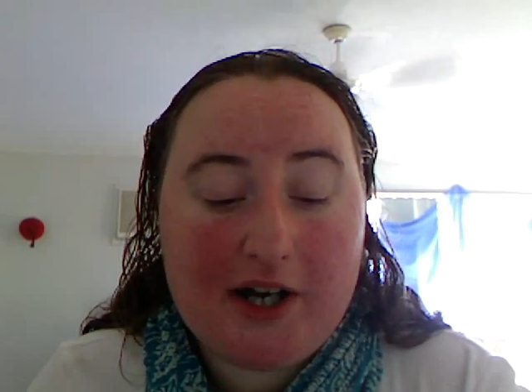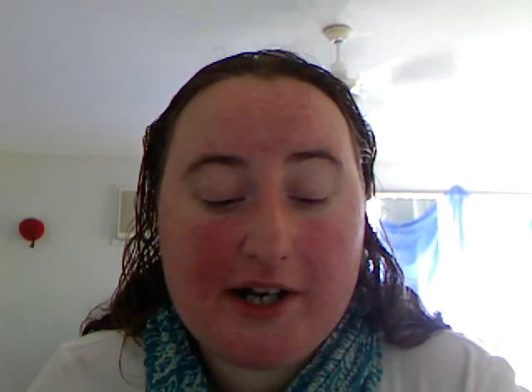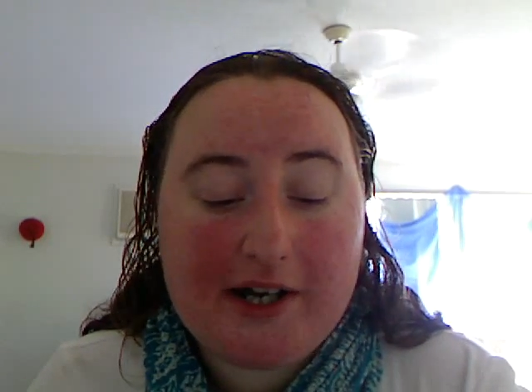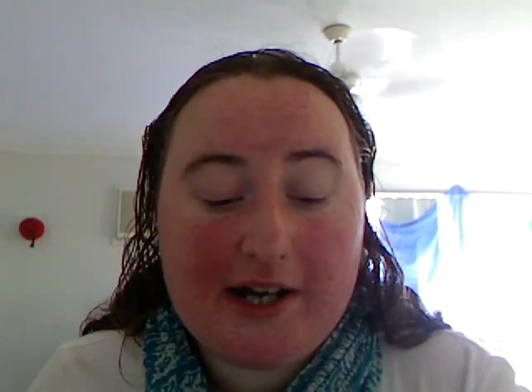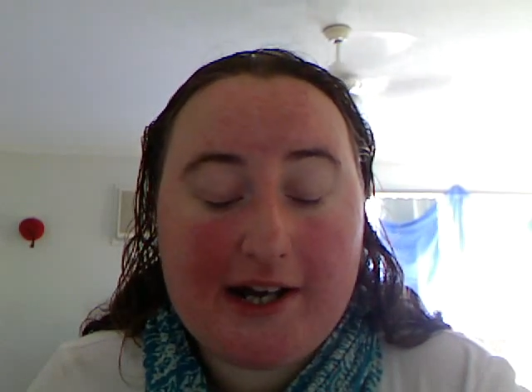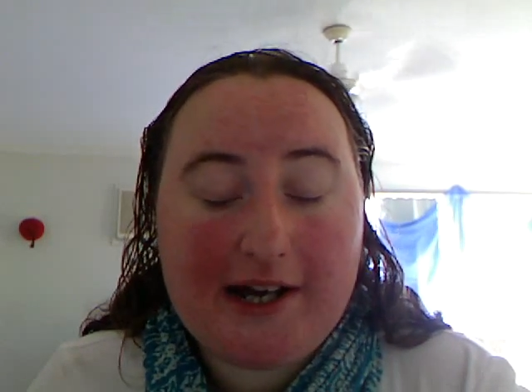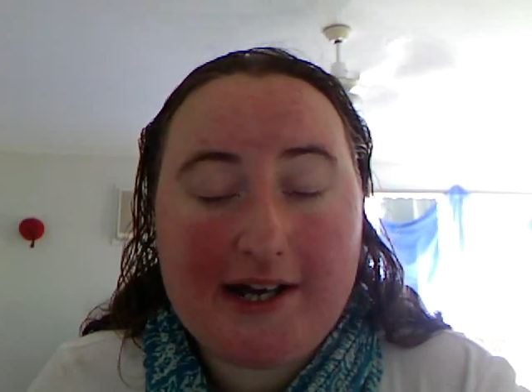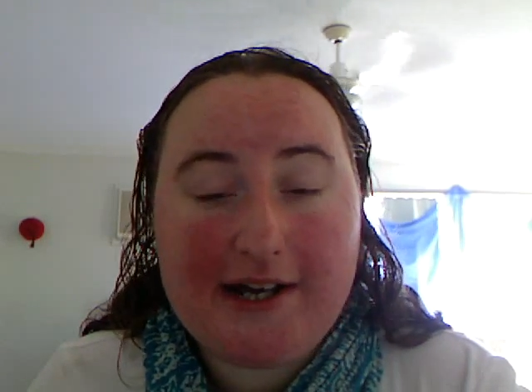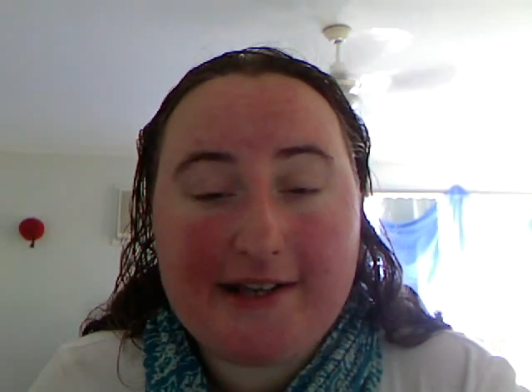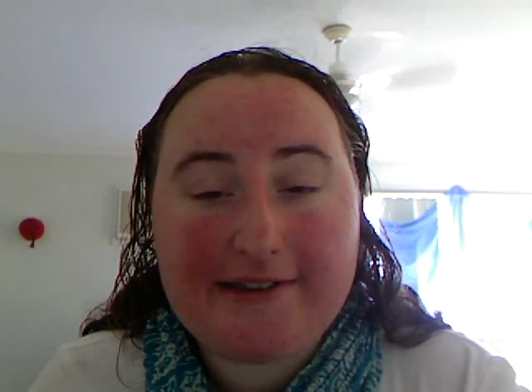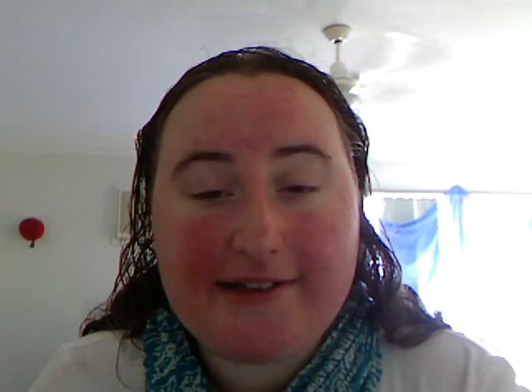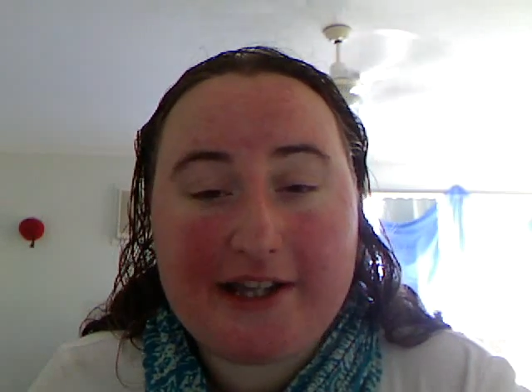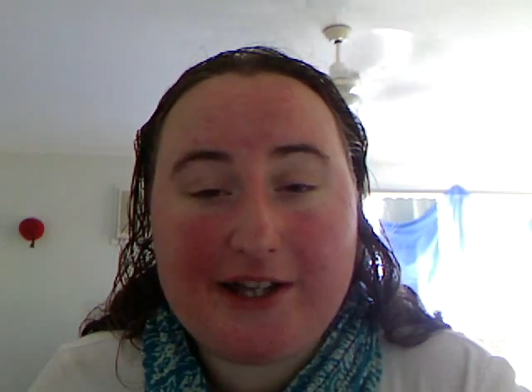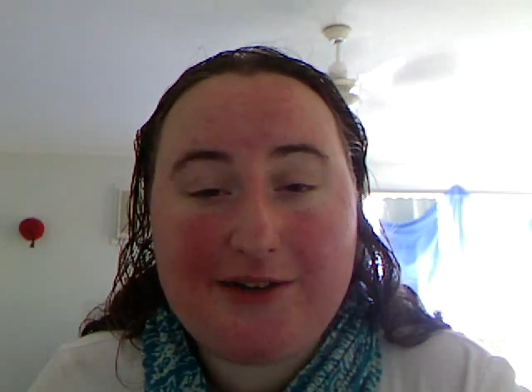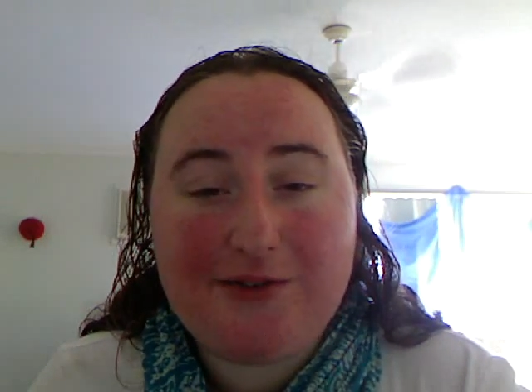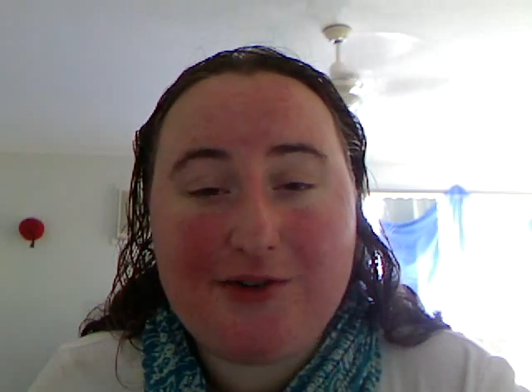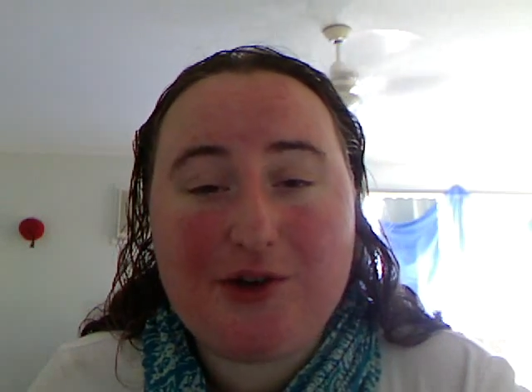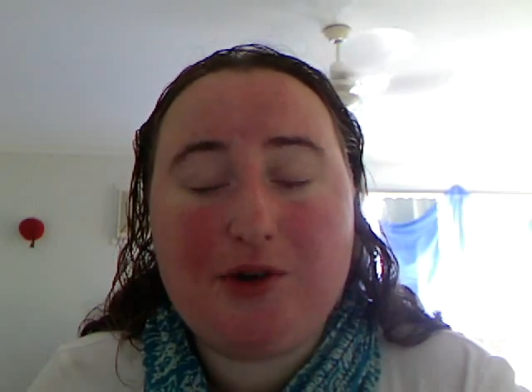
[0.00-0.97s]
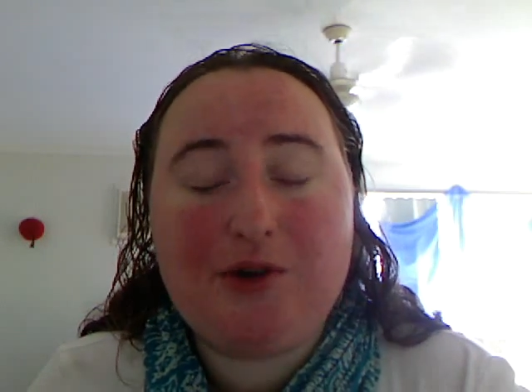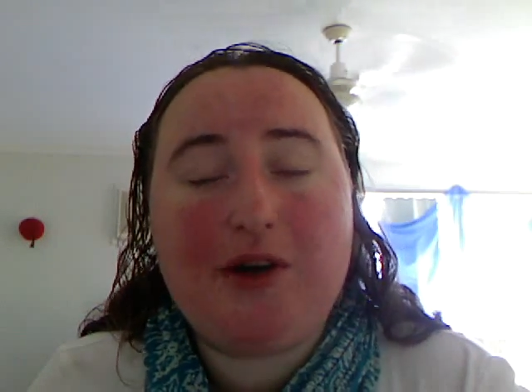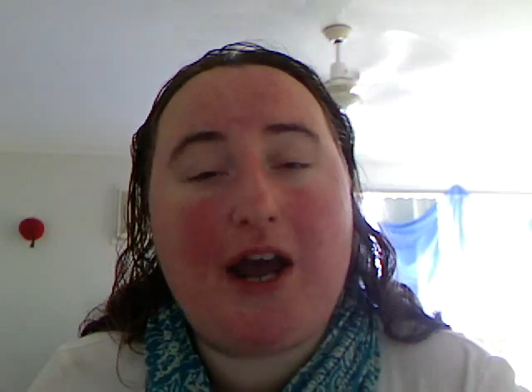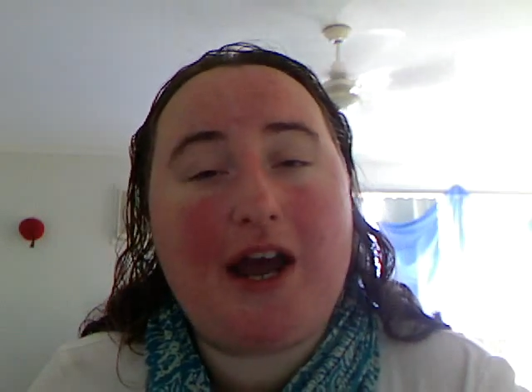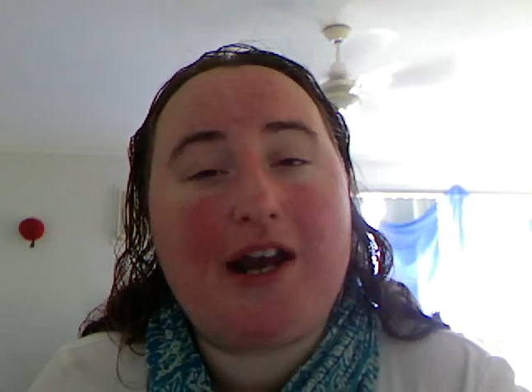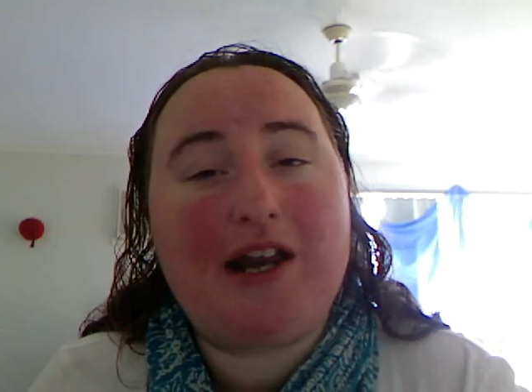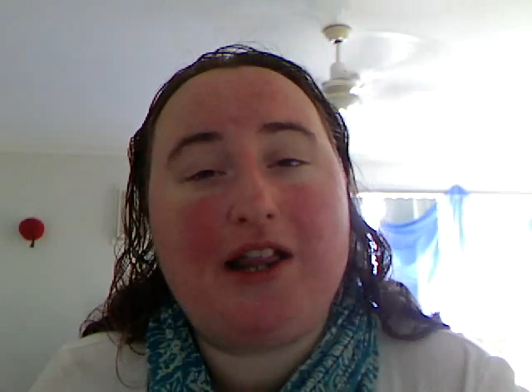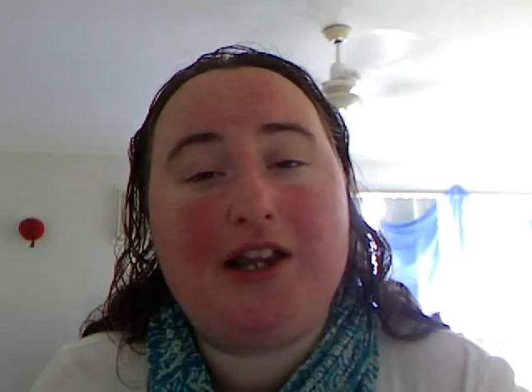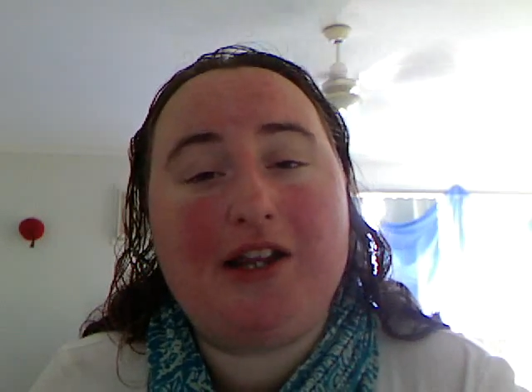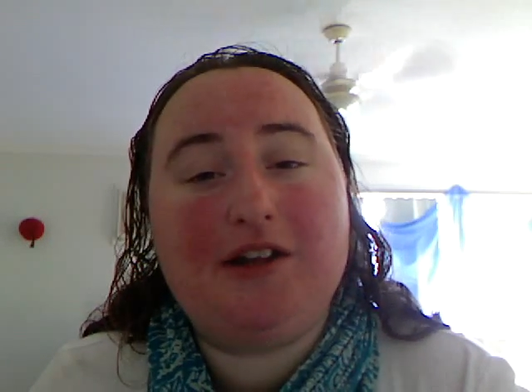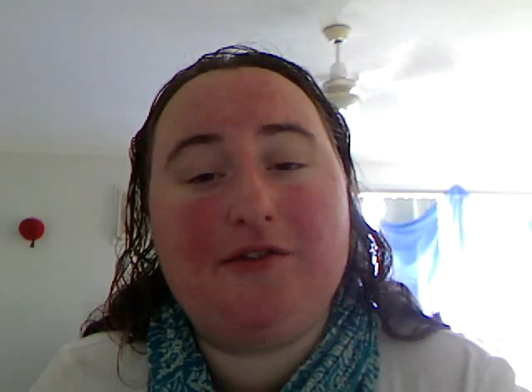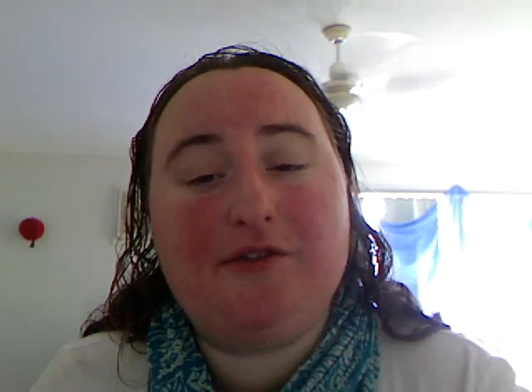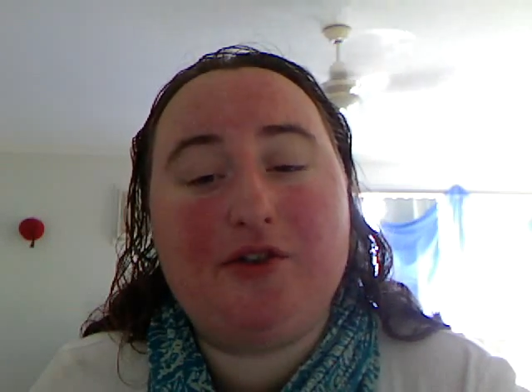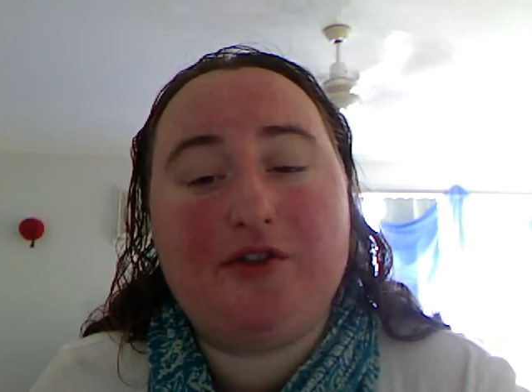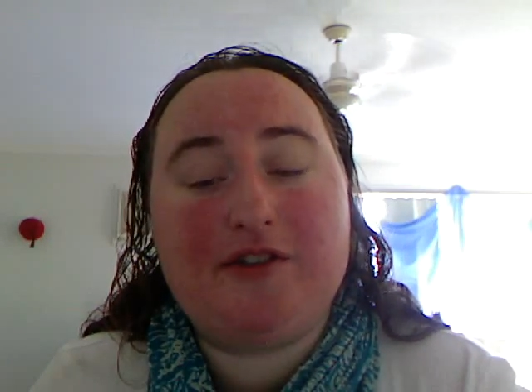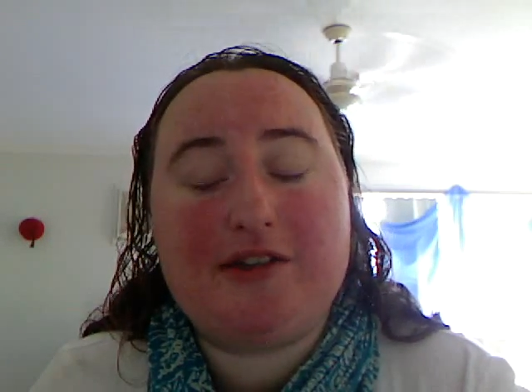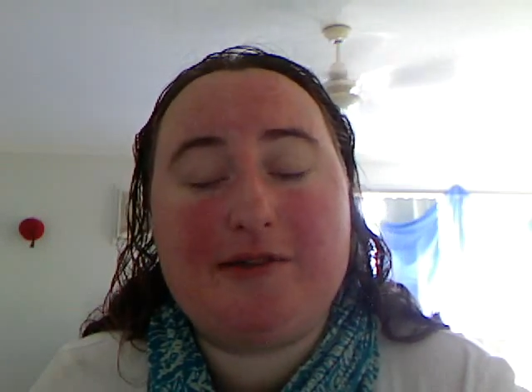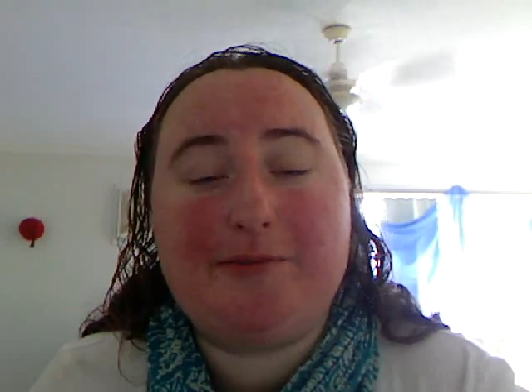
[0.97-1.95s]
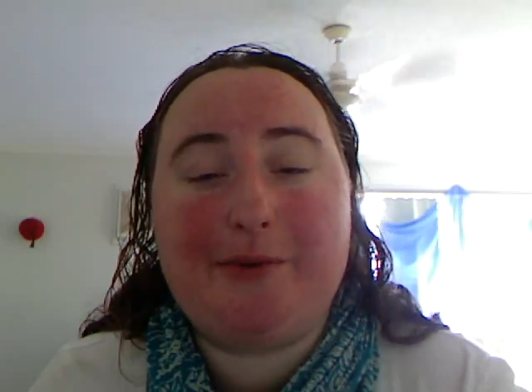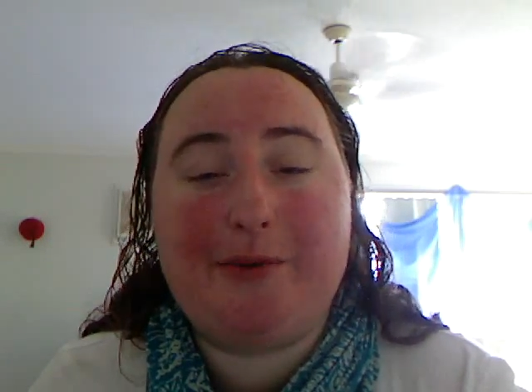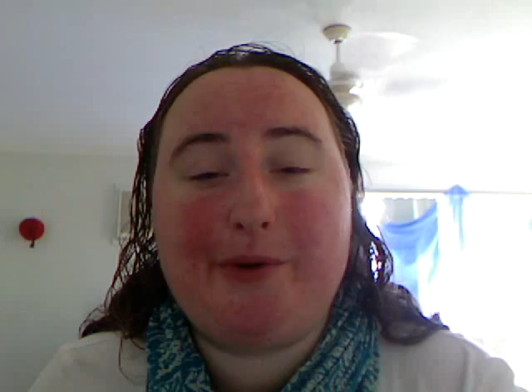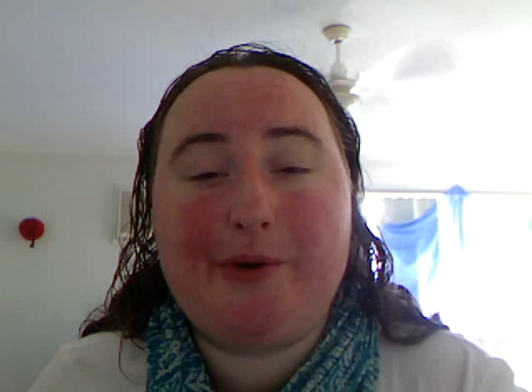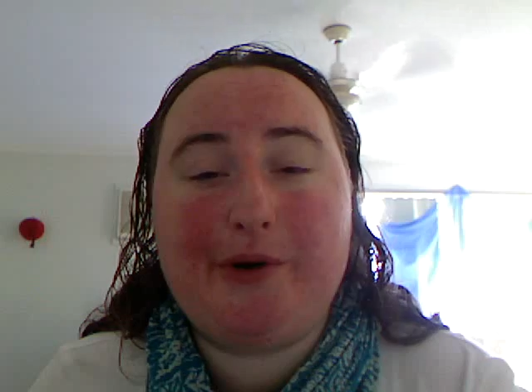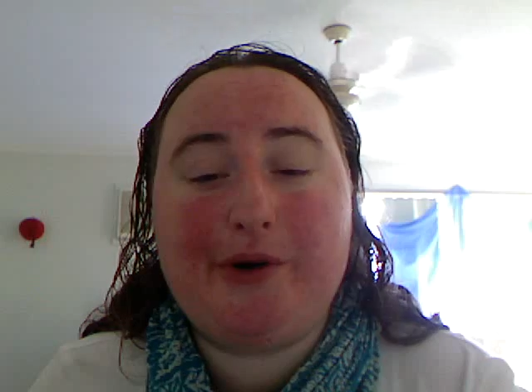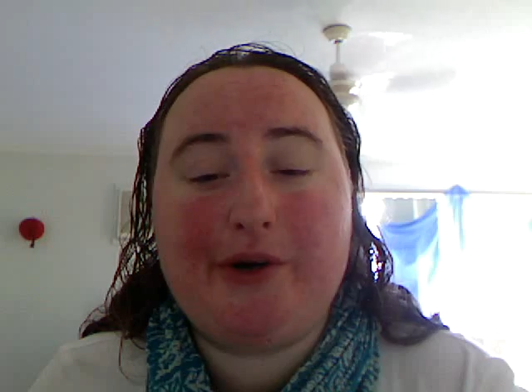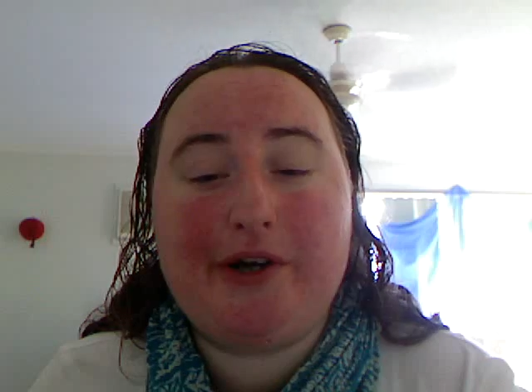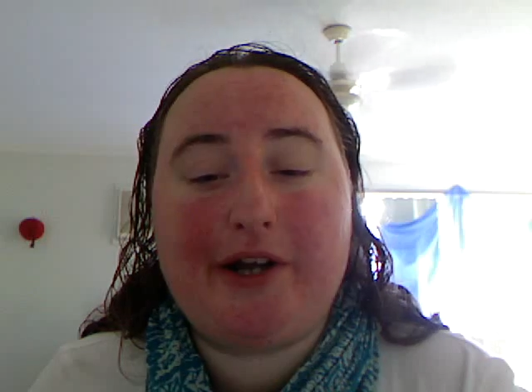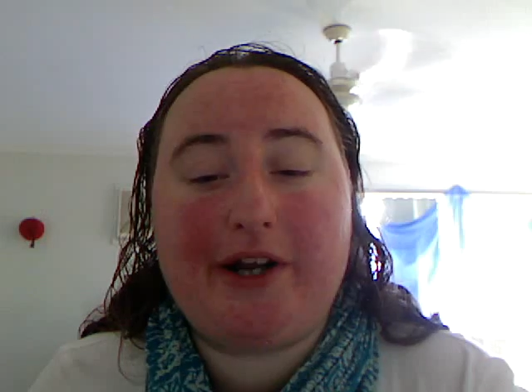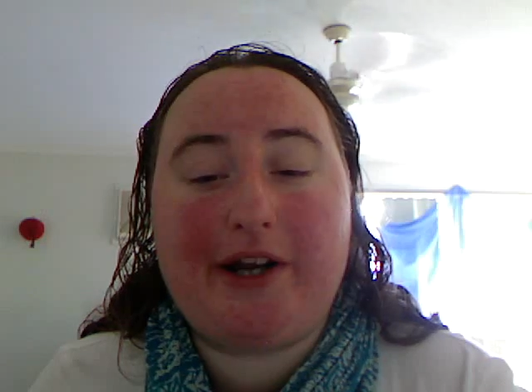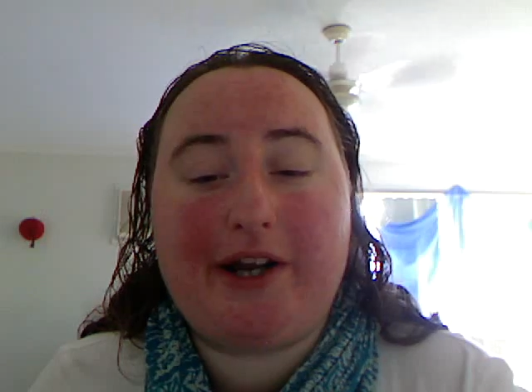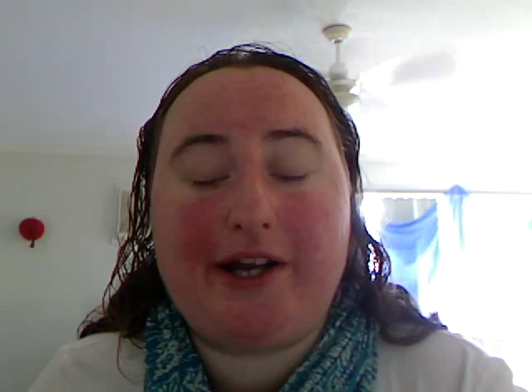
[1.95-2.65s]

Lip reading: alright guys, I love you, and I love your support,